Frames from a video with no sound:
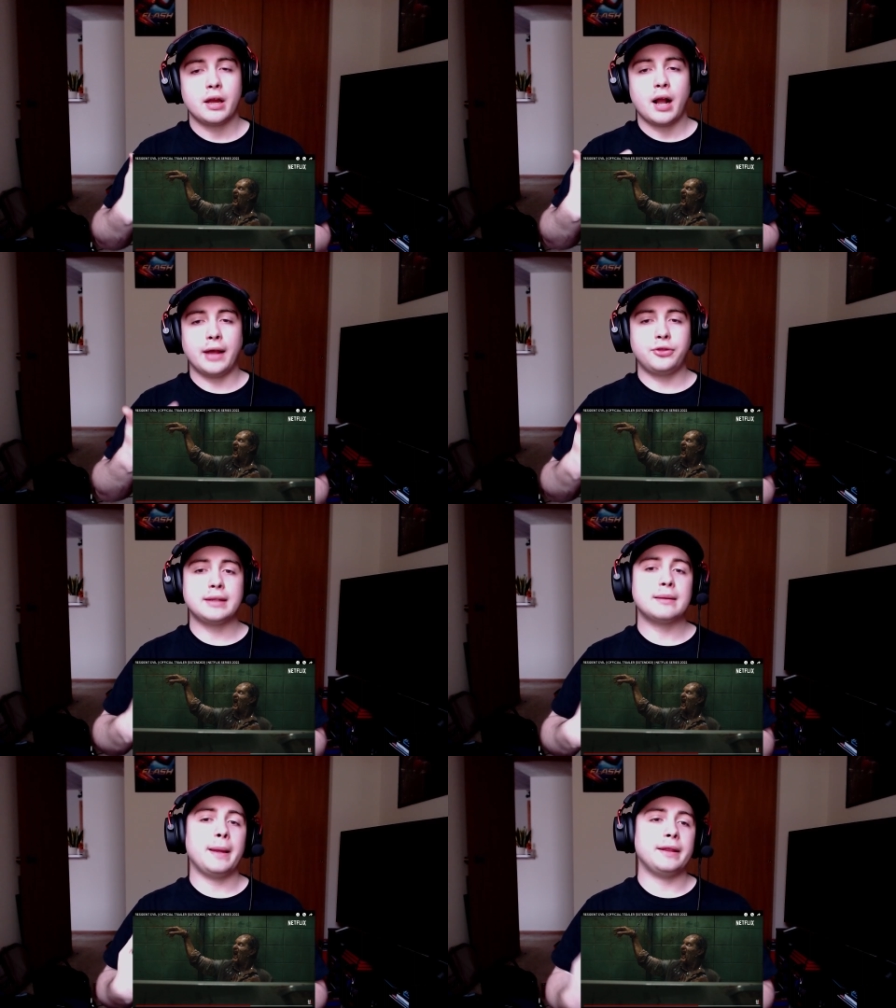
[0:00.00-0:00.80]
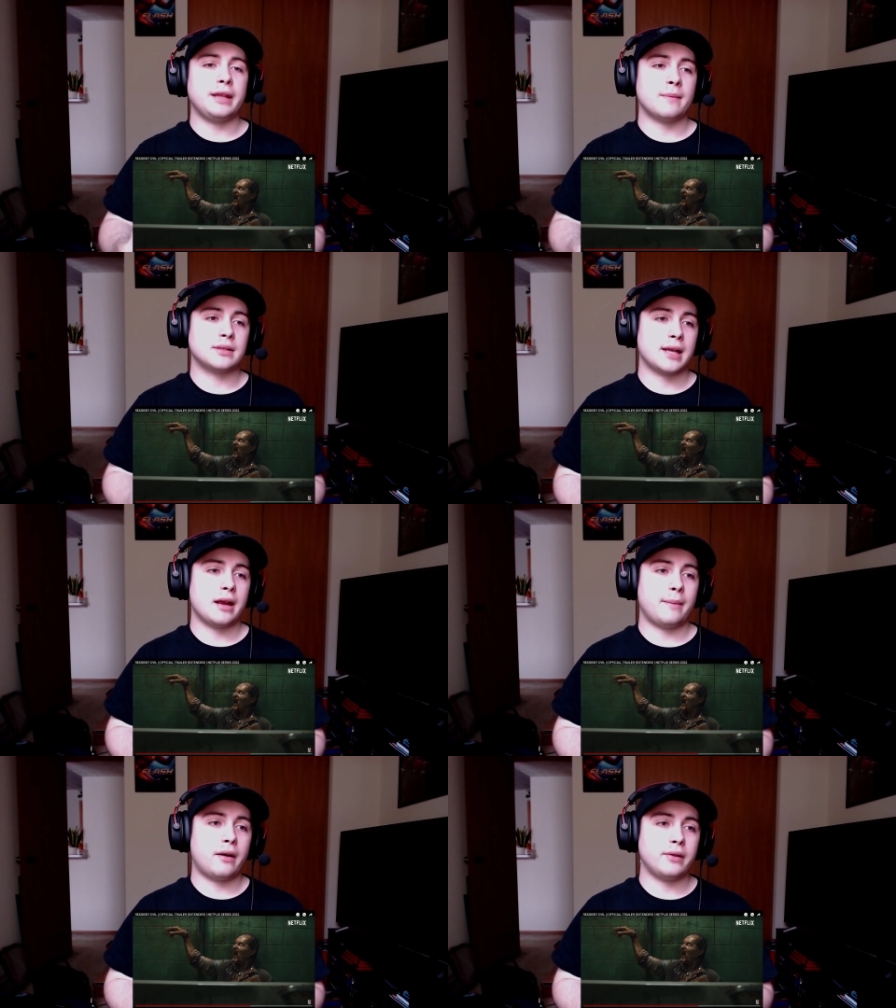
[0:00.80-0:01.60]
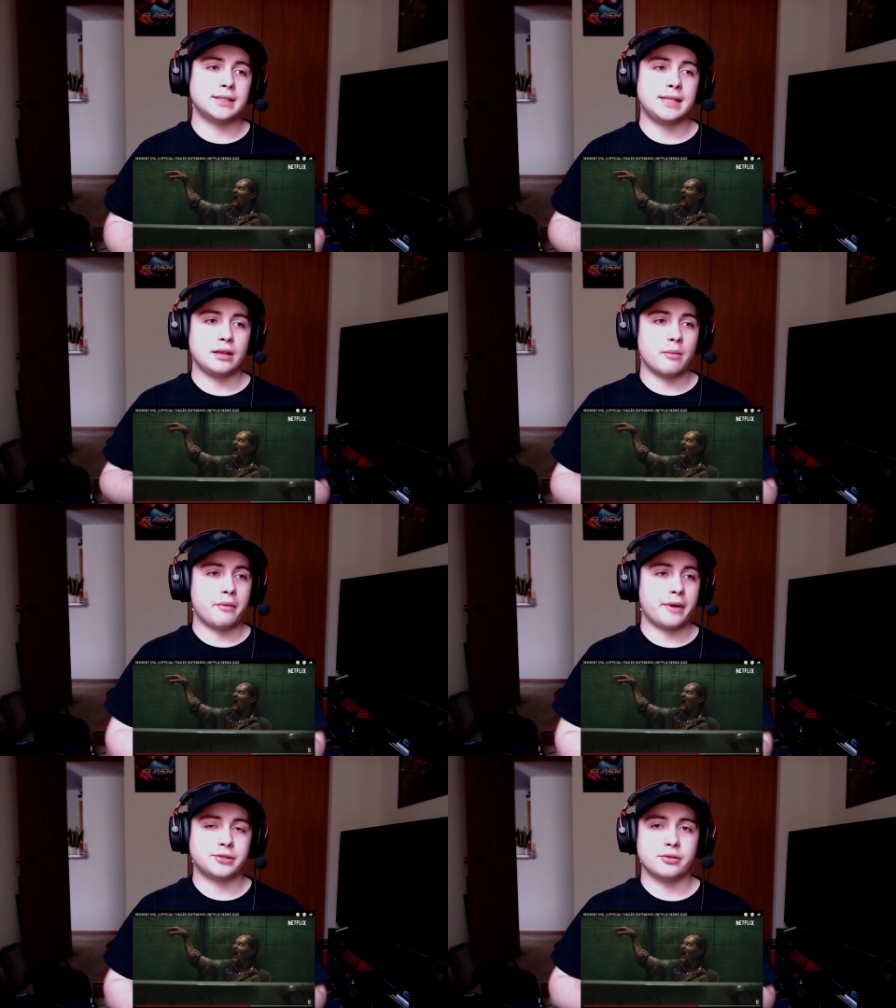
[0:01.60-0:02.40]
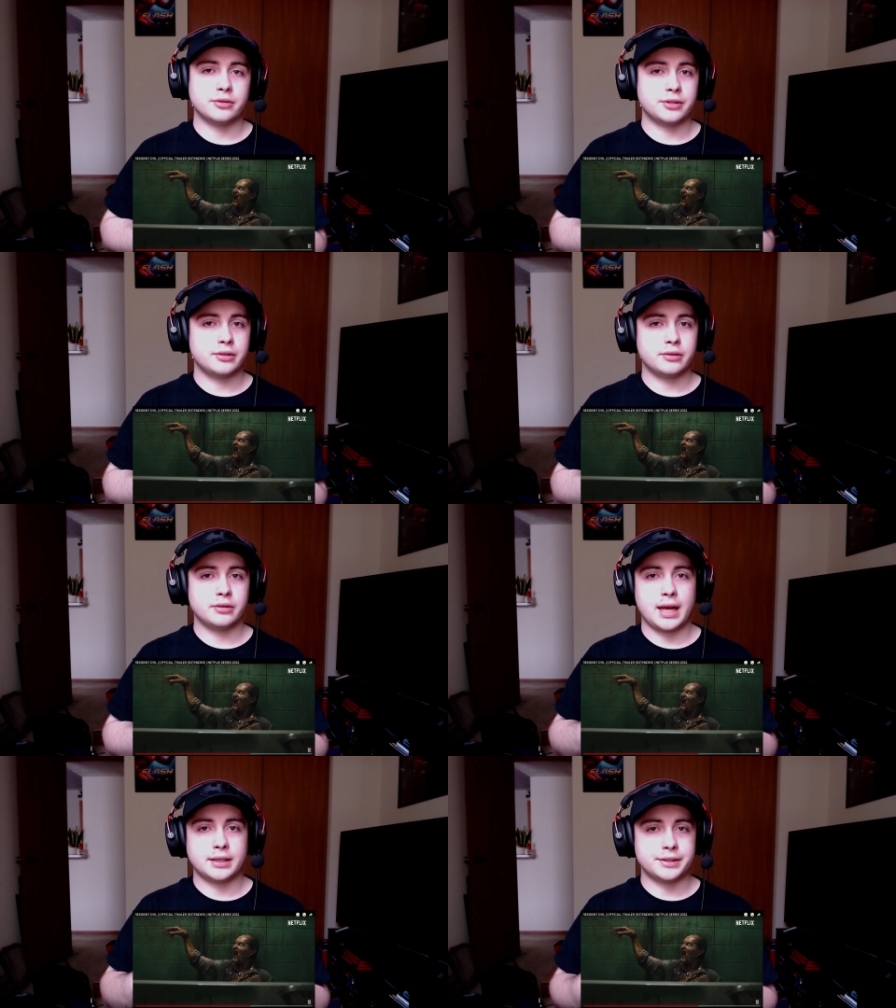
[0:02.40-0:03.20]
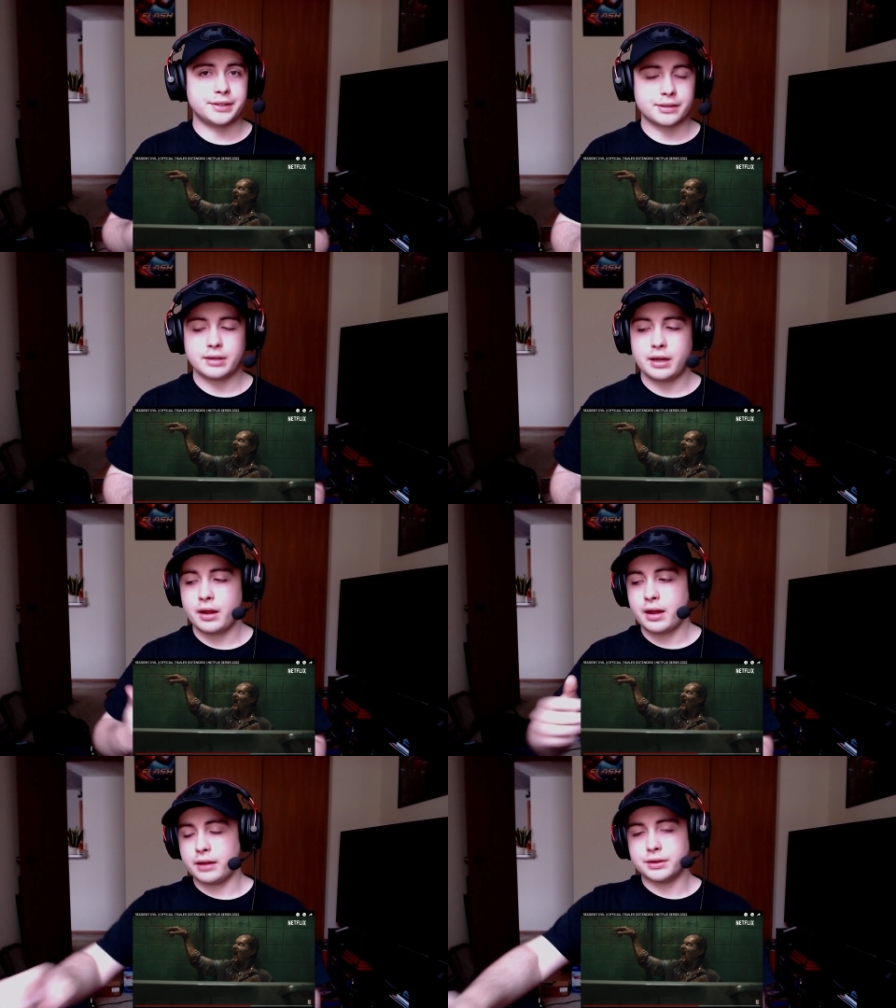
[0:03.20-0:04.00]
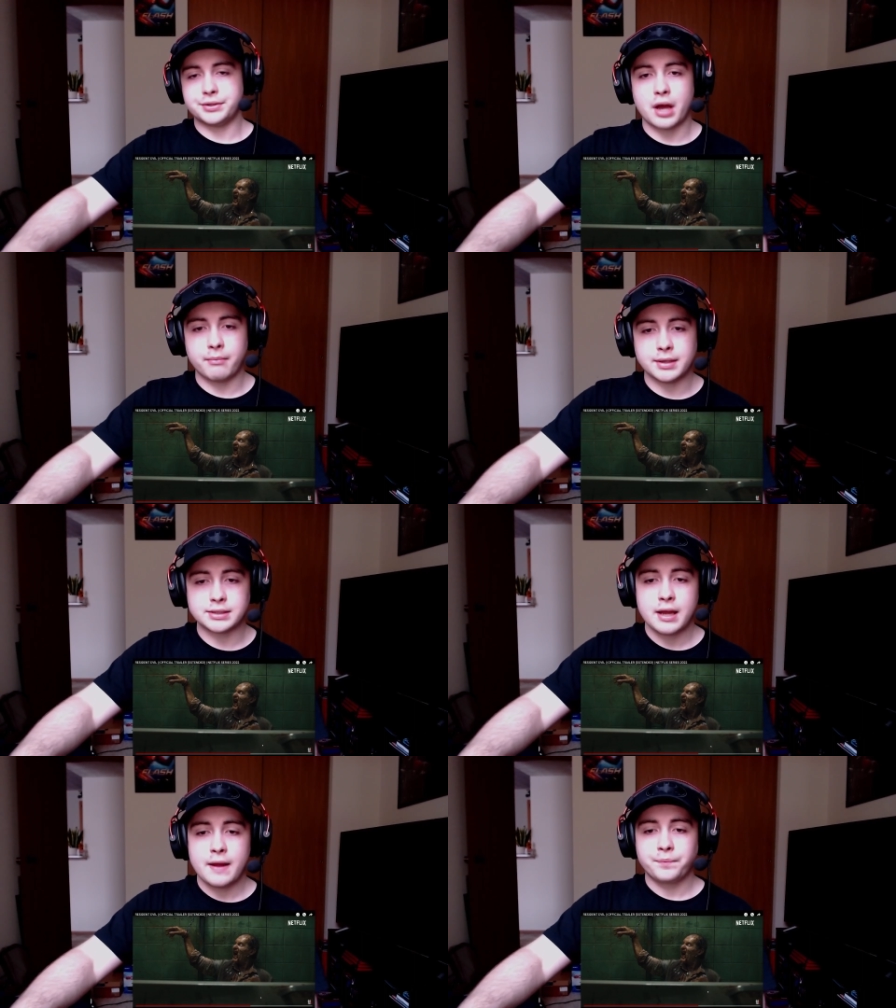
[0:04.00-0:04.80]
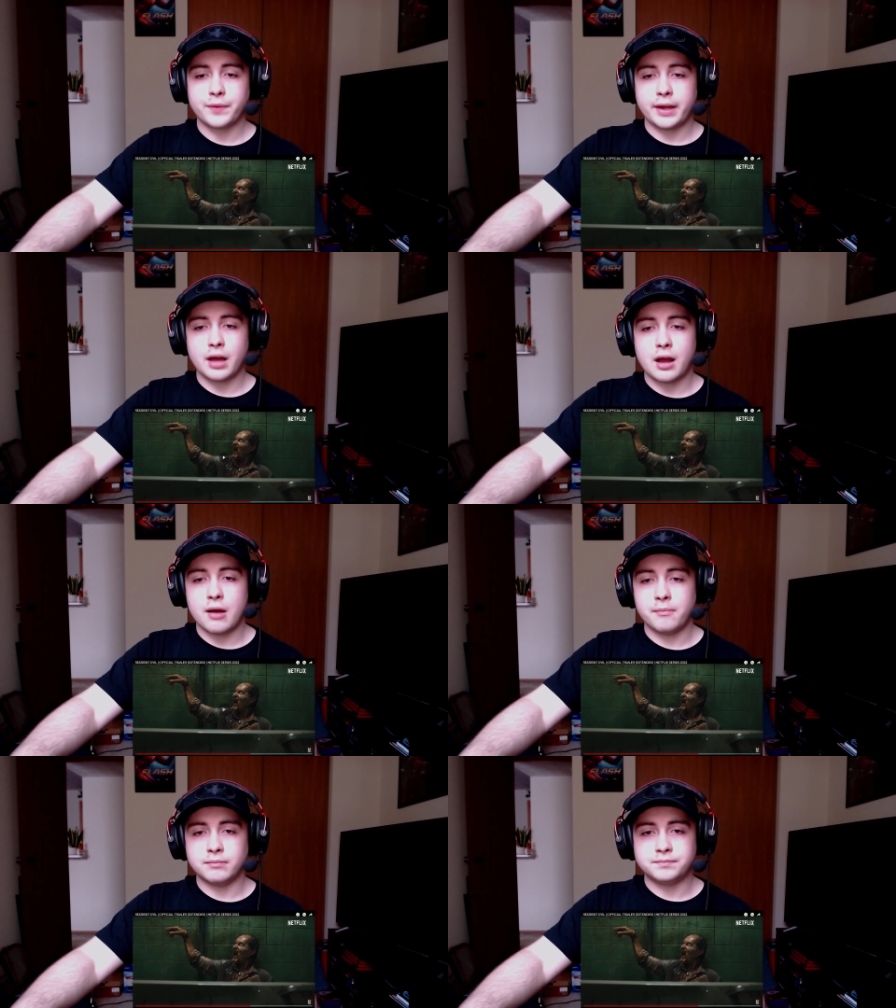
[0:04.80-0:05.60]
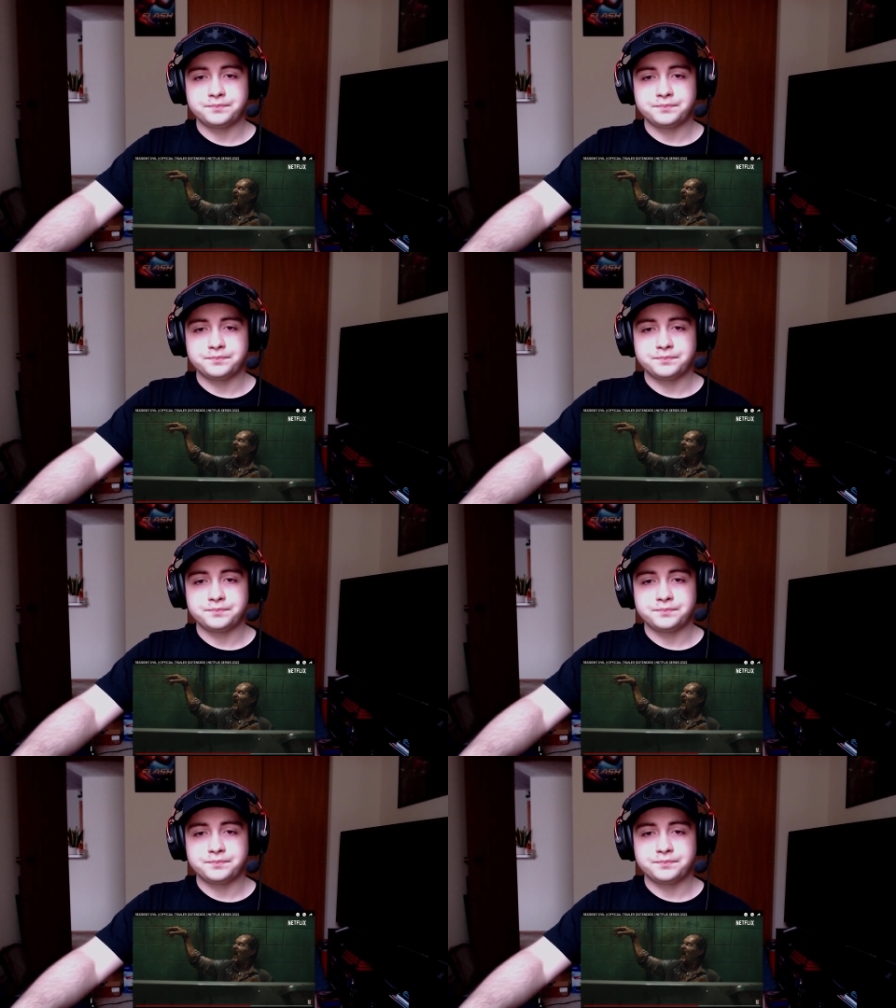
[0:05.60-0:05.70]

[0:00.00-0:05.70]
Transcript: I think the main thing I'm excited about is seeing the monsters and the, and the zombies. Like um,